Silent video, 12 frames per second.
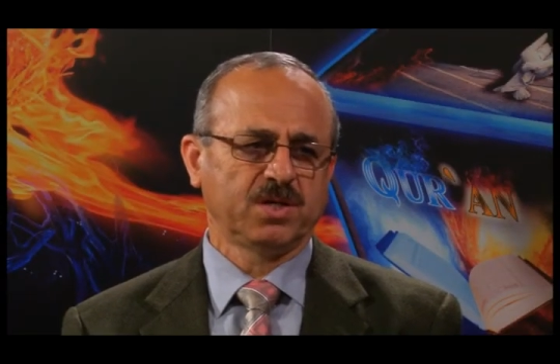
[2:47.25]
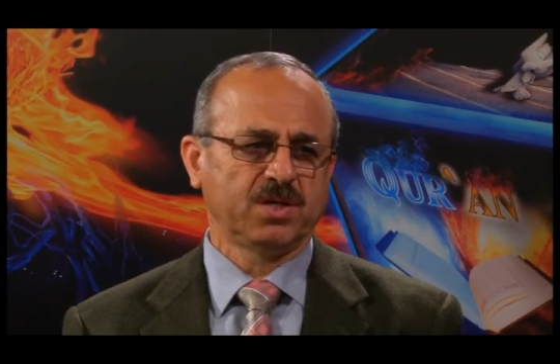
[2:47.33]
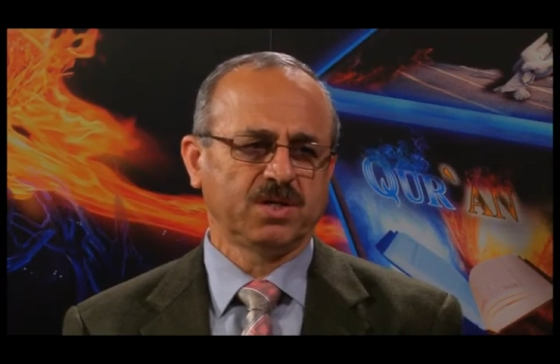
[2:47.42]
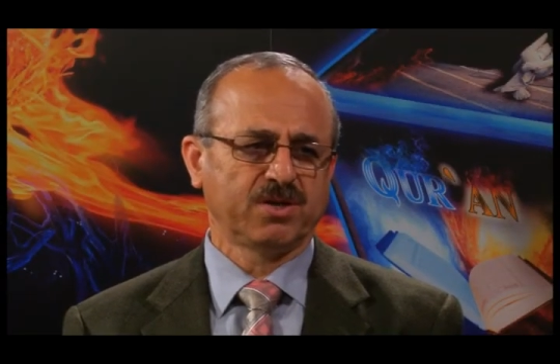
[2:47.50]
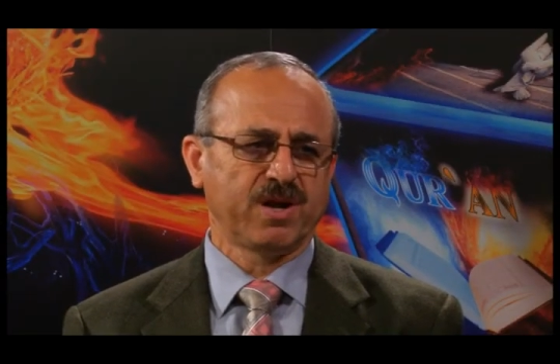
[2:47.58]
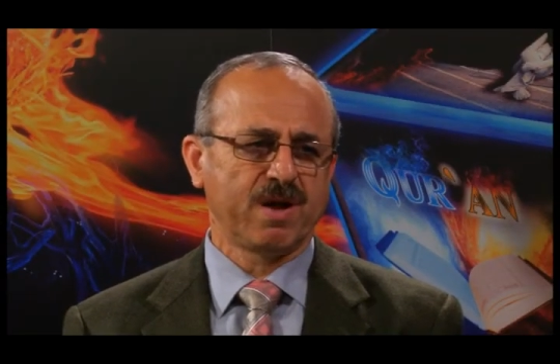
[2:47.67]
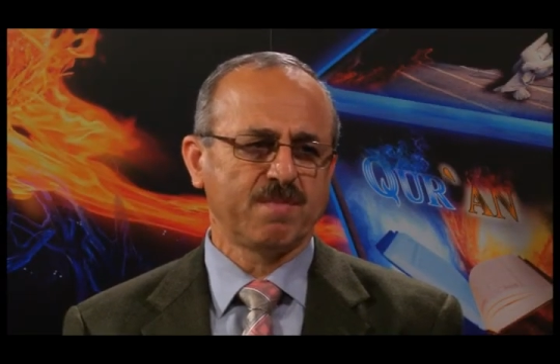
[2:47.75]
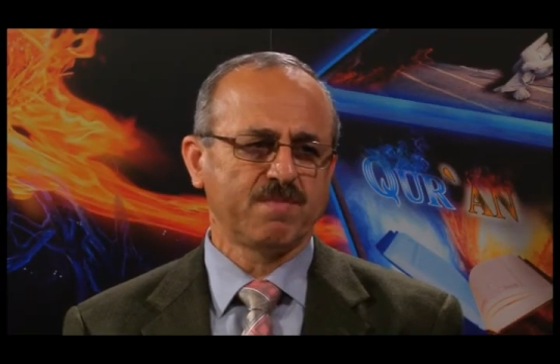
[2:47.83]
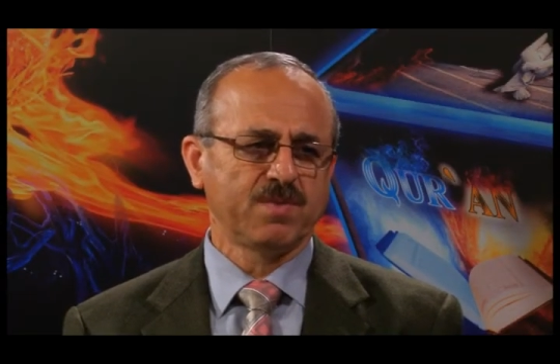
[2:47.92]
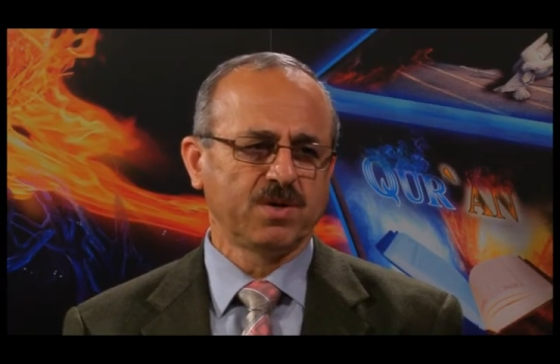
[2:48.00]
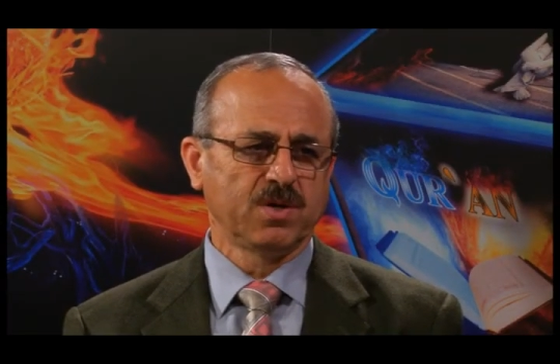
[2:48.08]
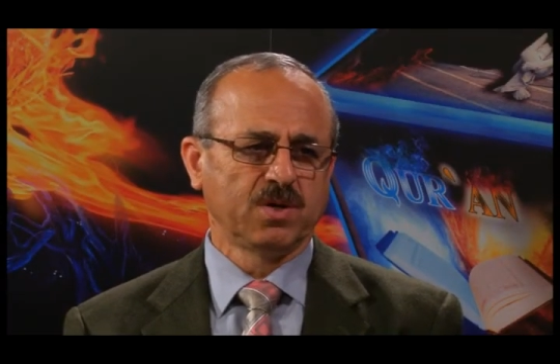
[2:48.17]

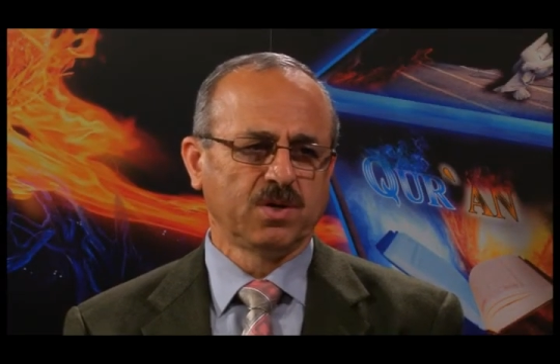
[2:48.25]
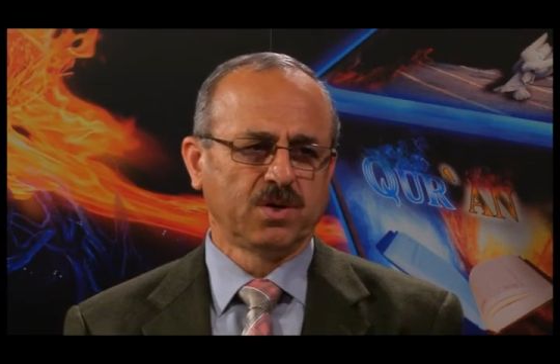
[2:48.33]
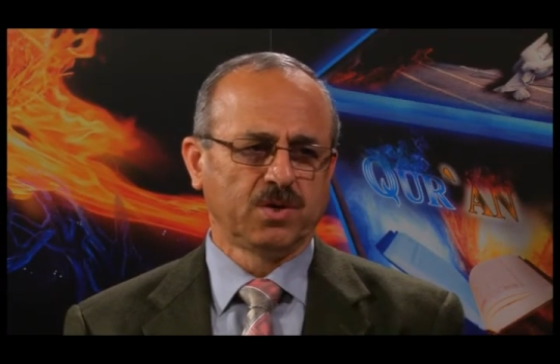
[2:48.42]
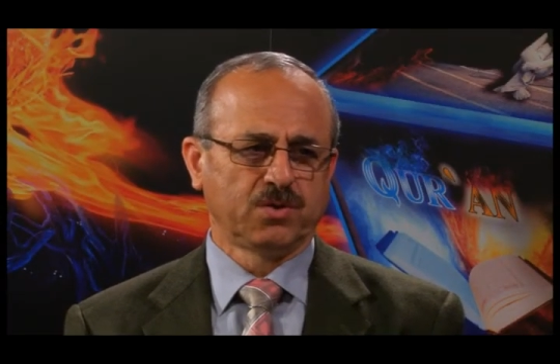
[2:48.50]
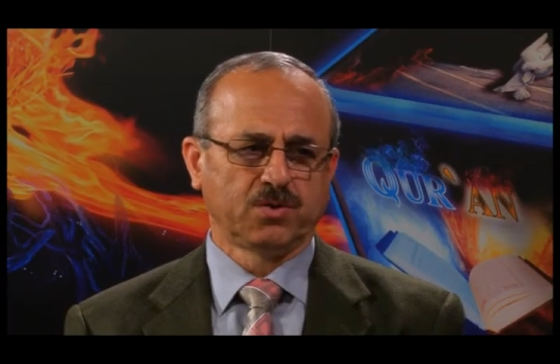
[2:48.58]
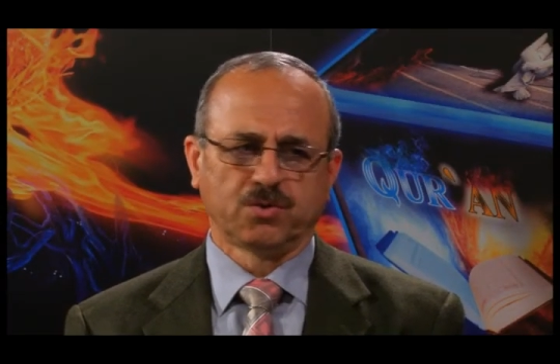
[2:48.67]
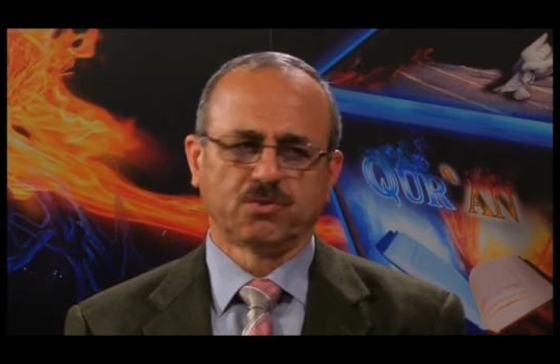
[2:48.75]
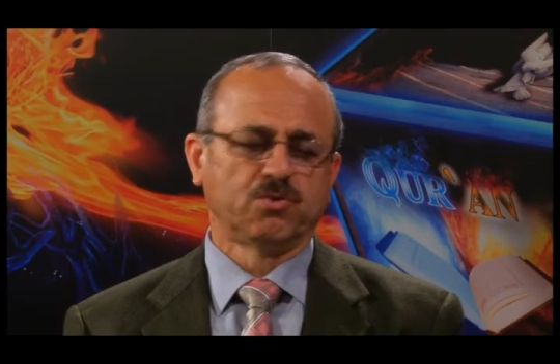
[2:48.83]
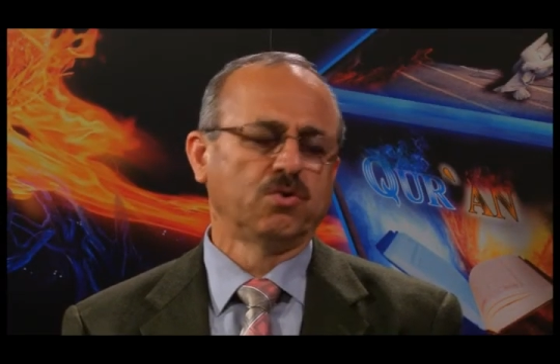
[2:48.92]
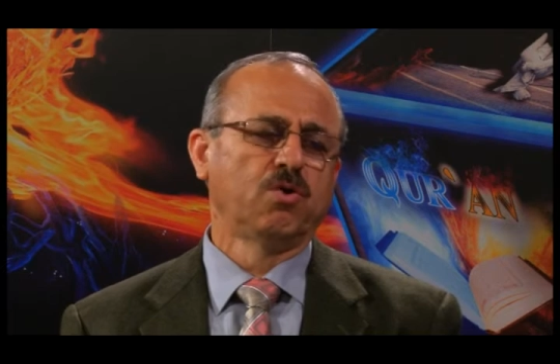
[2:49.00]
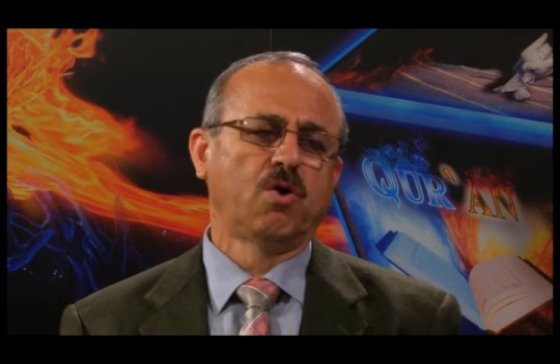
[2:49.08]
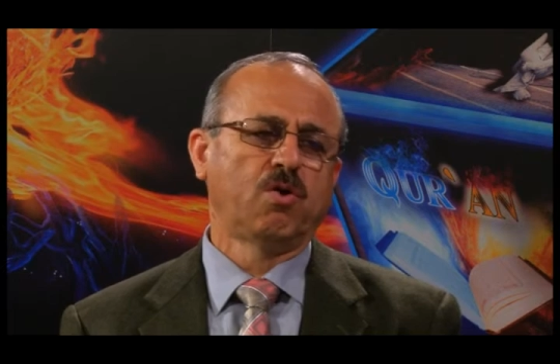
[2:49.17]
Islam should
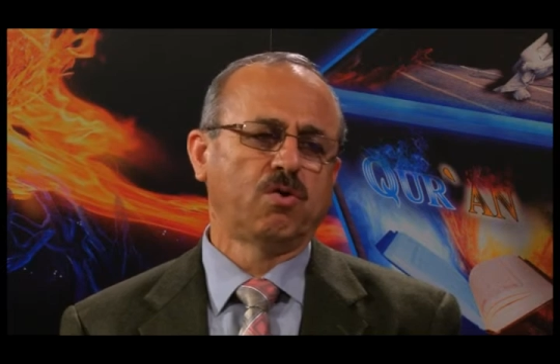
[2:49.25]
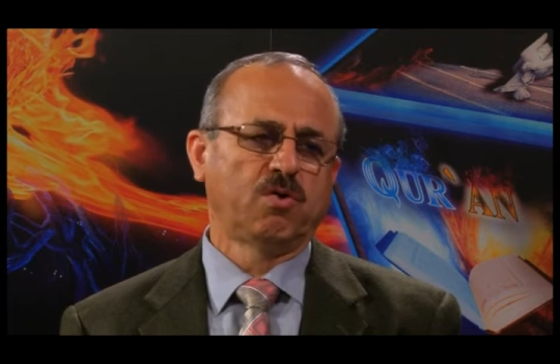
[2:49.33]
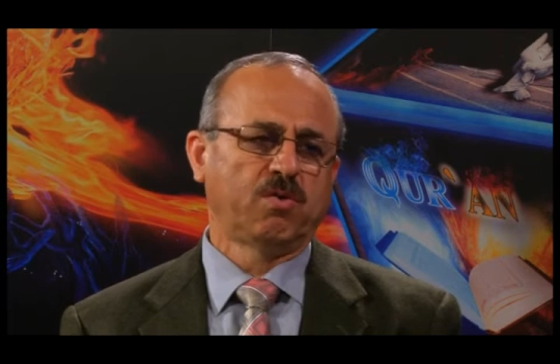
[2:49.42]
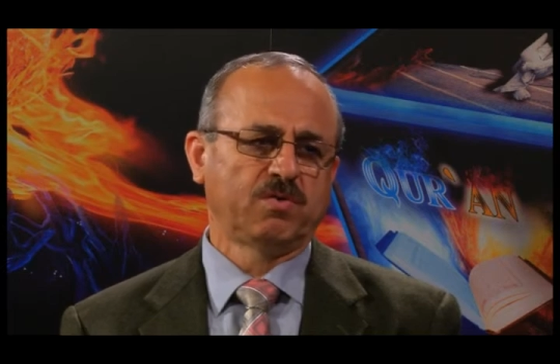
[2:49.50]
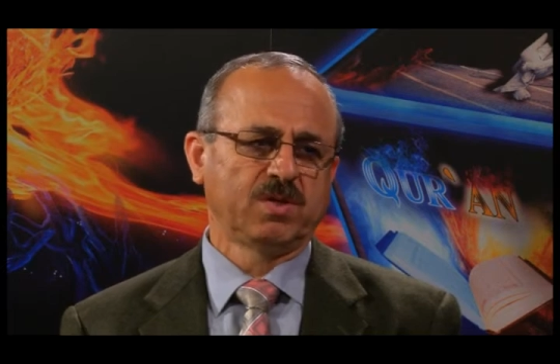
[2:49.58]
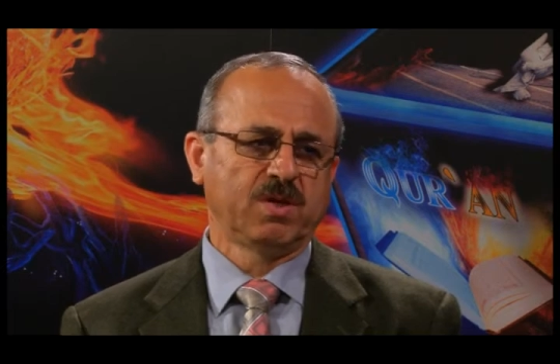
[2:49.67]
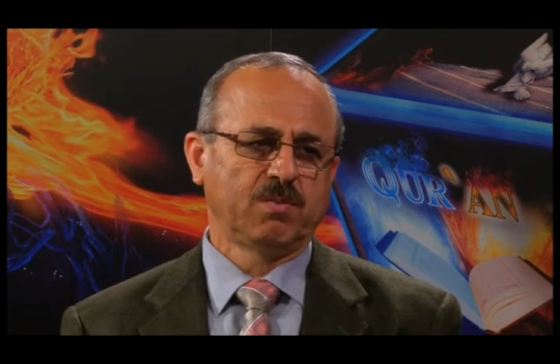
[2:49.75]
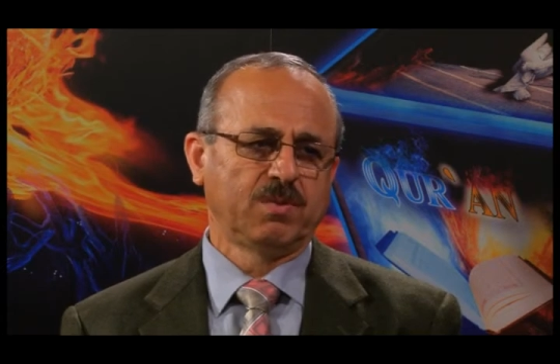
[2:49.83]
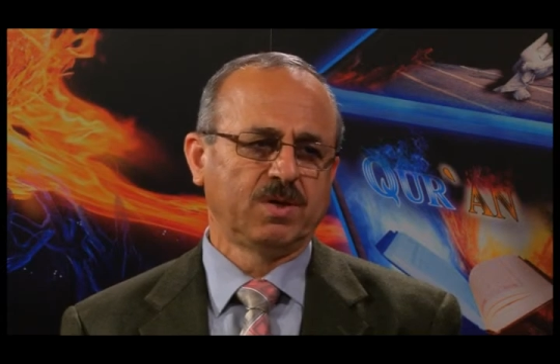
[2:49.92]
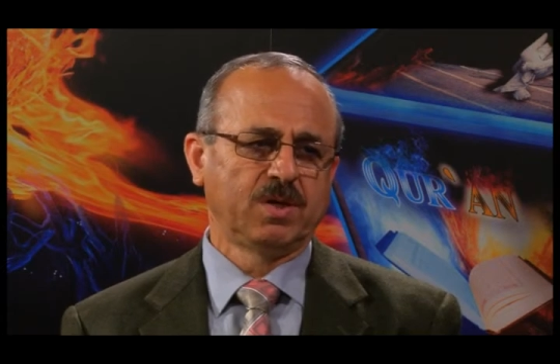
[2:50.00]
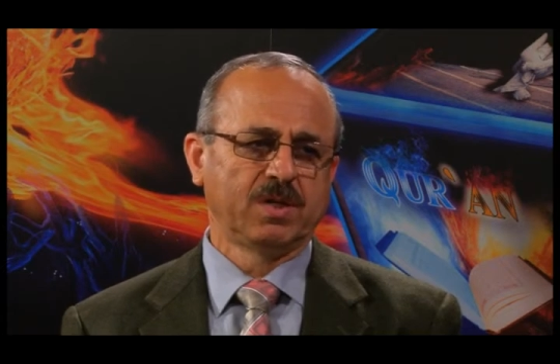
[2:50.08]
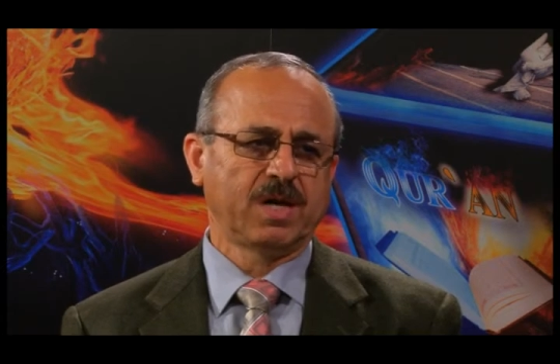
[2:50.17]
rule all over the
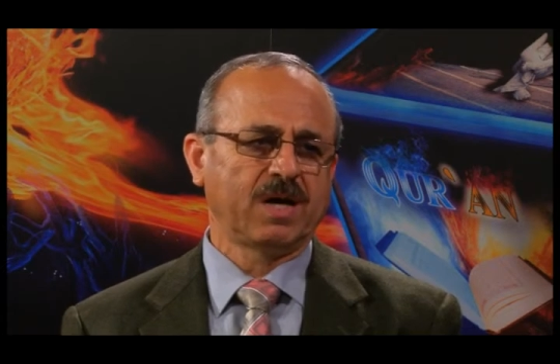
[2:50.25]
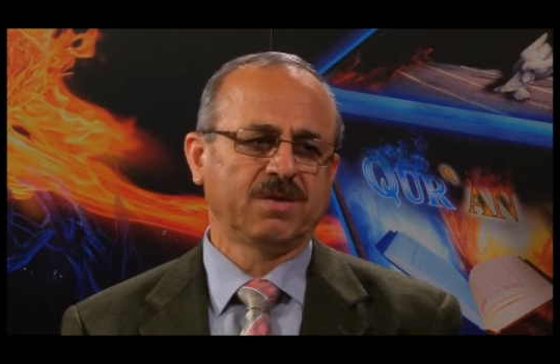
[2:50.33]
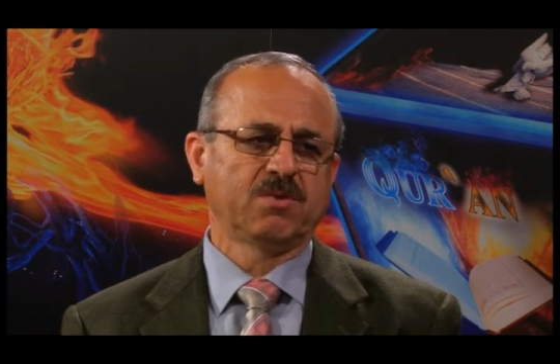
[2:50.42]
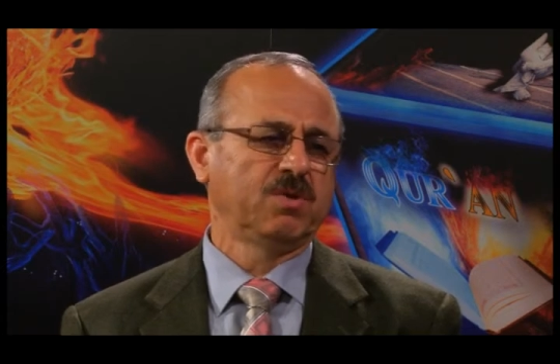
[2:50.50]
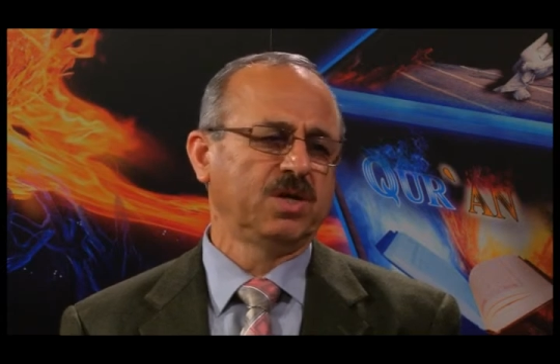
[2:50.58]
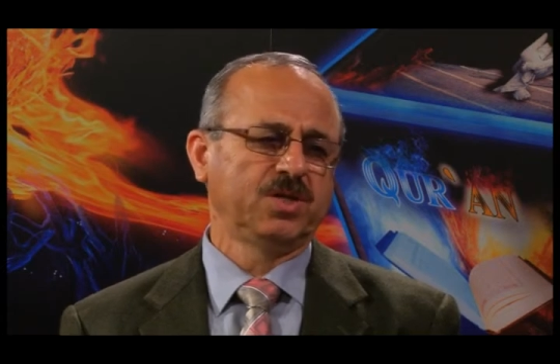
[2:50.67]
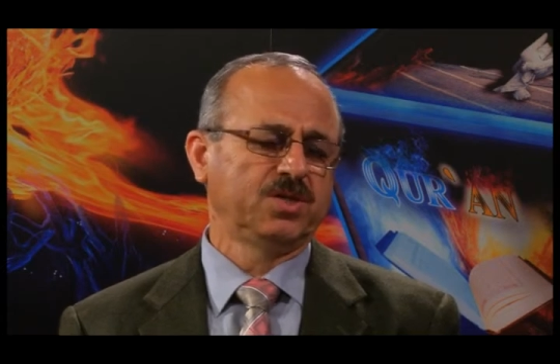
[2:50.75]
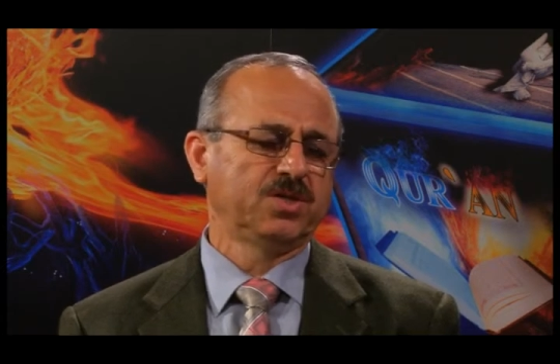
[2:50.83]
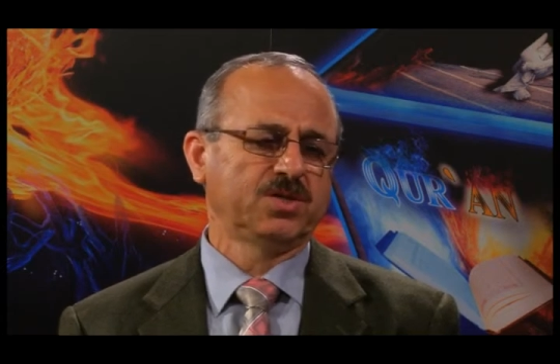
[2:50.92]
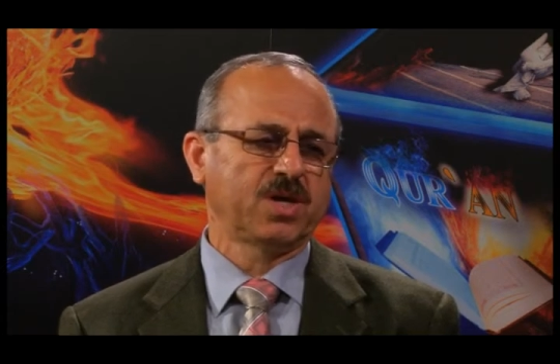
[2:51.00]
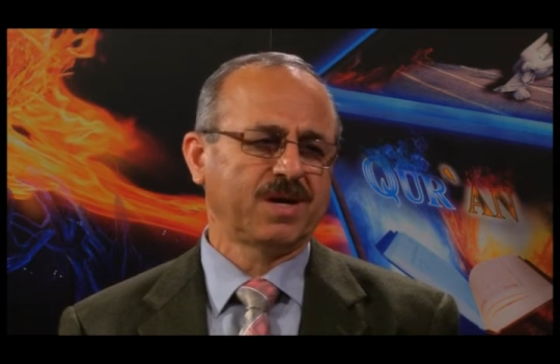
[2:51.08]
world. Other religions are